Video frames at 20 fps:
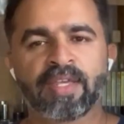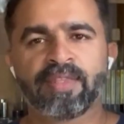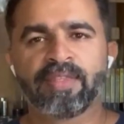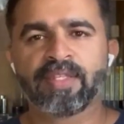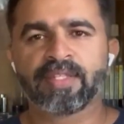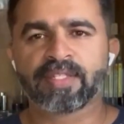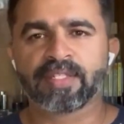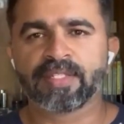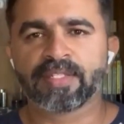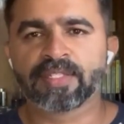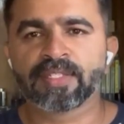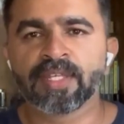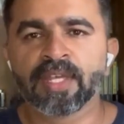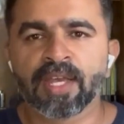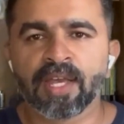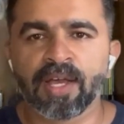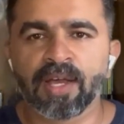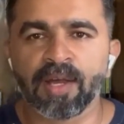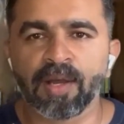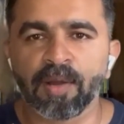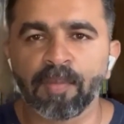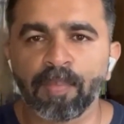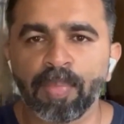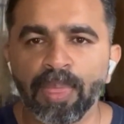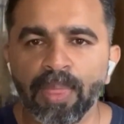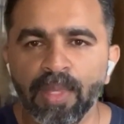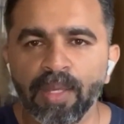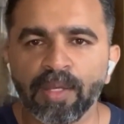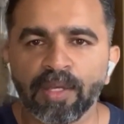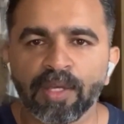This is
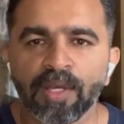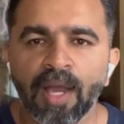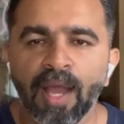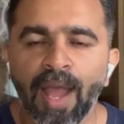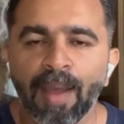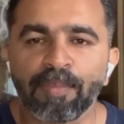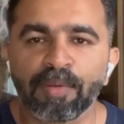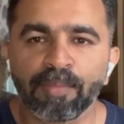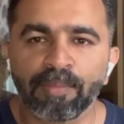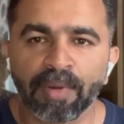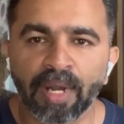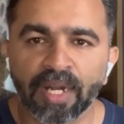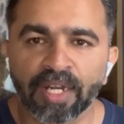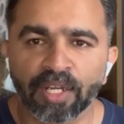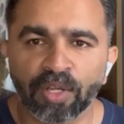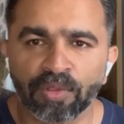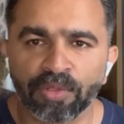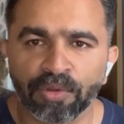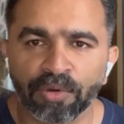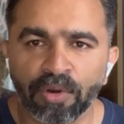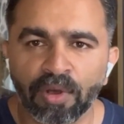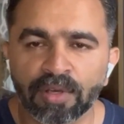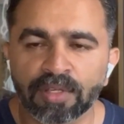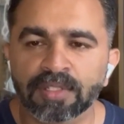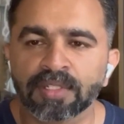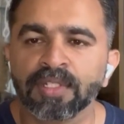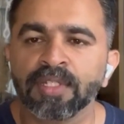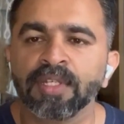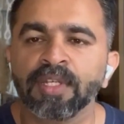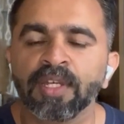Apple Brandy on the
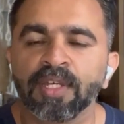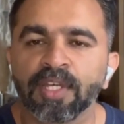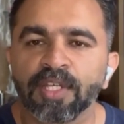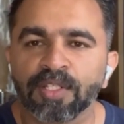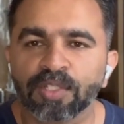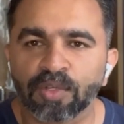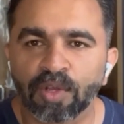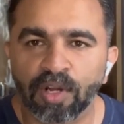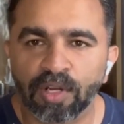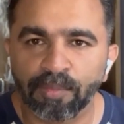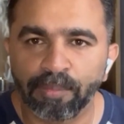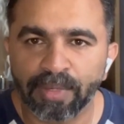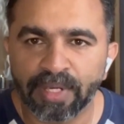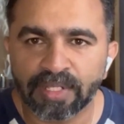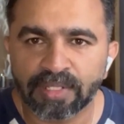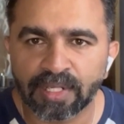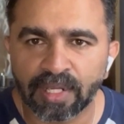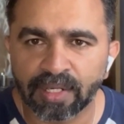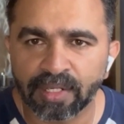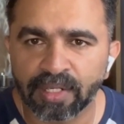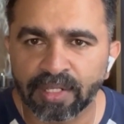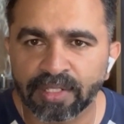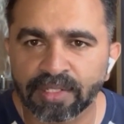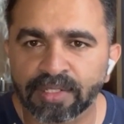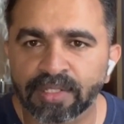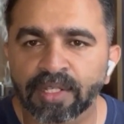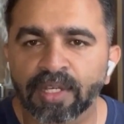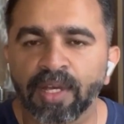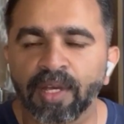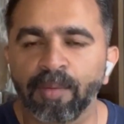Rocks. It's called Beast
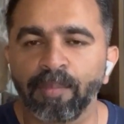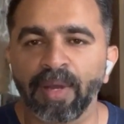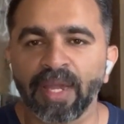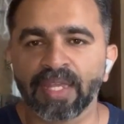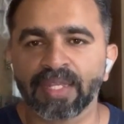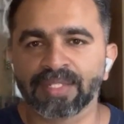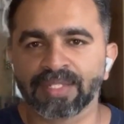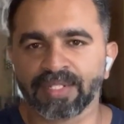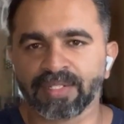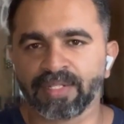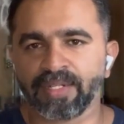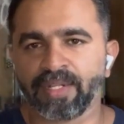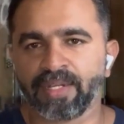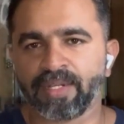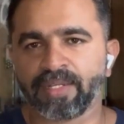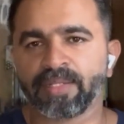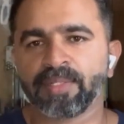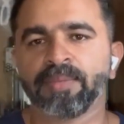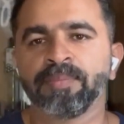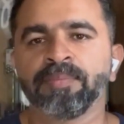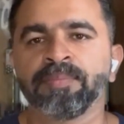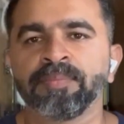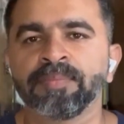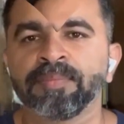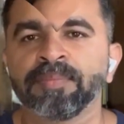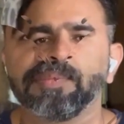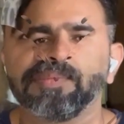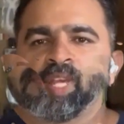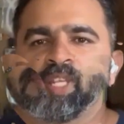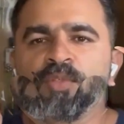Unleashed by Scentedelic.
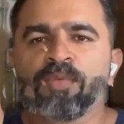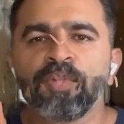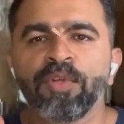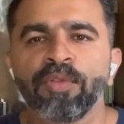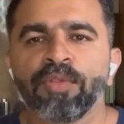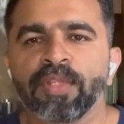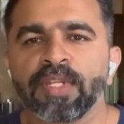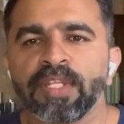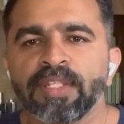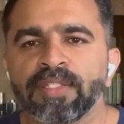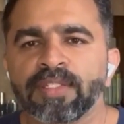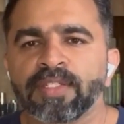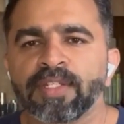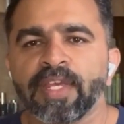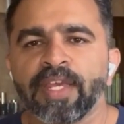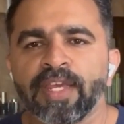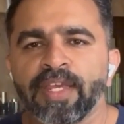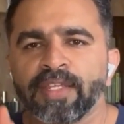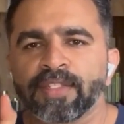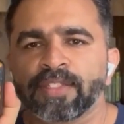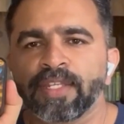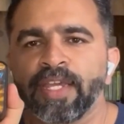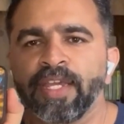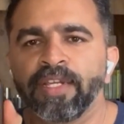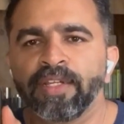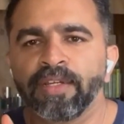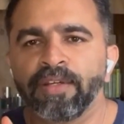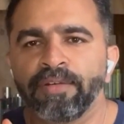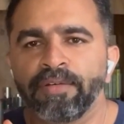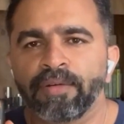Next one on the list is
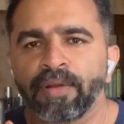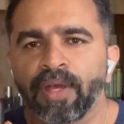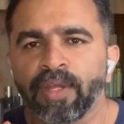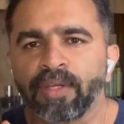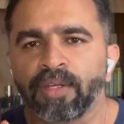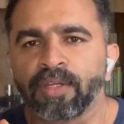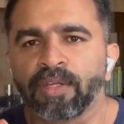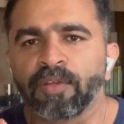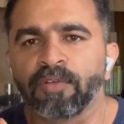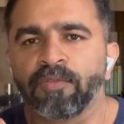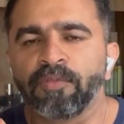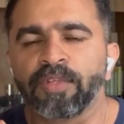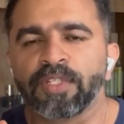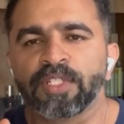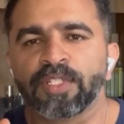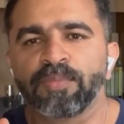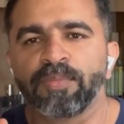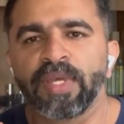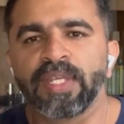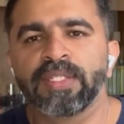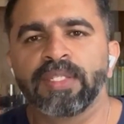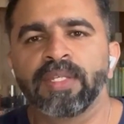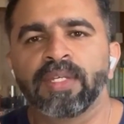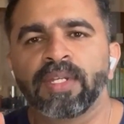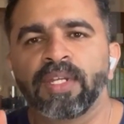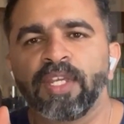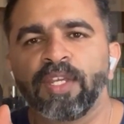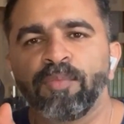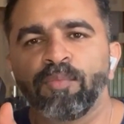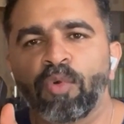Hit and Run, which is
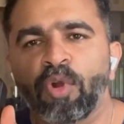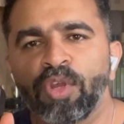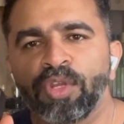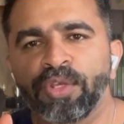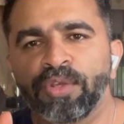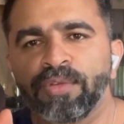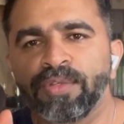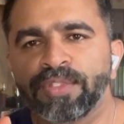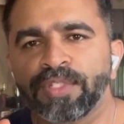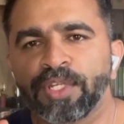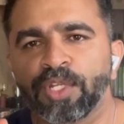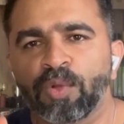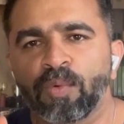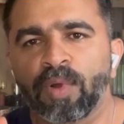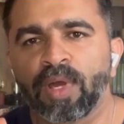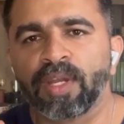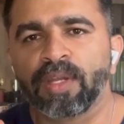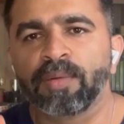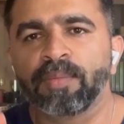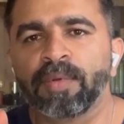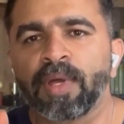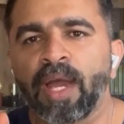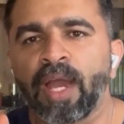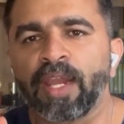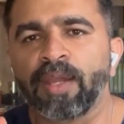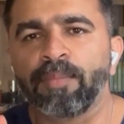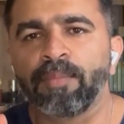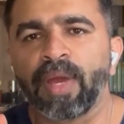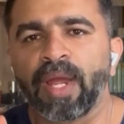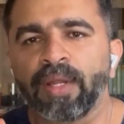basically Molecule 01
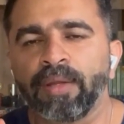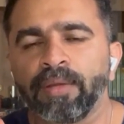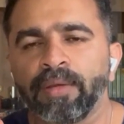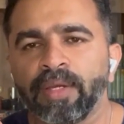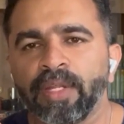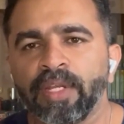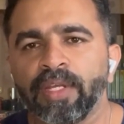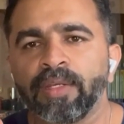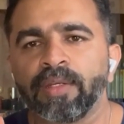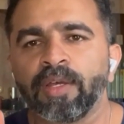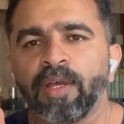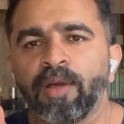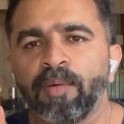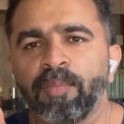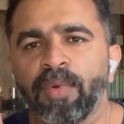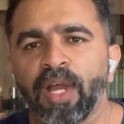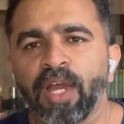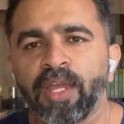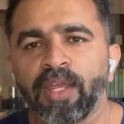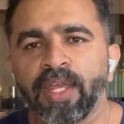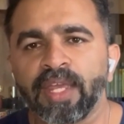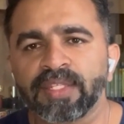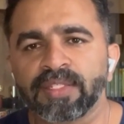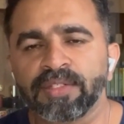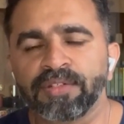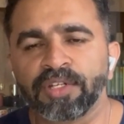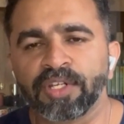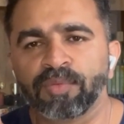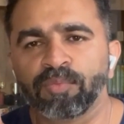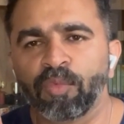and Mandarin by
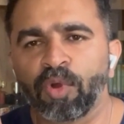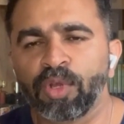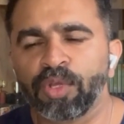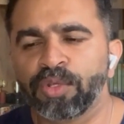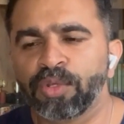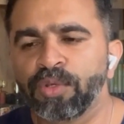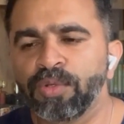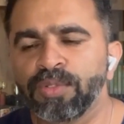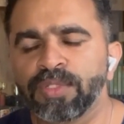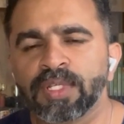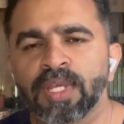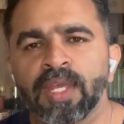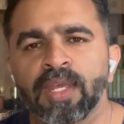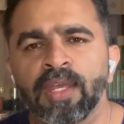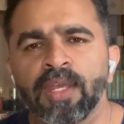Eccentric Molecules.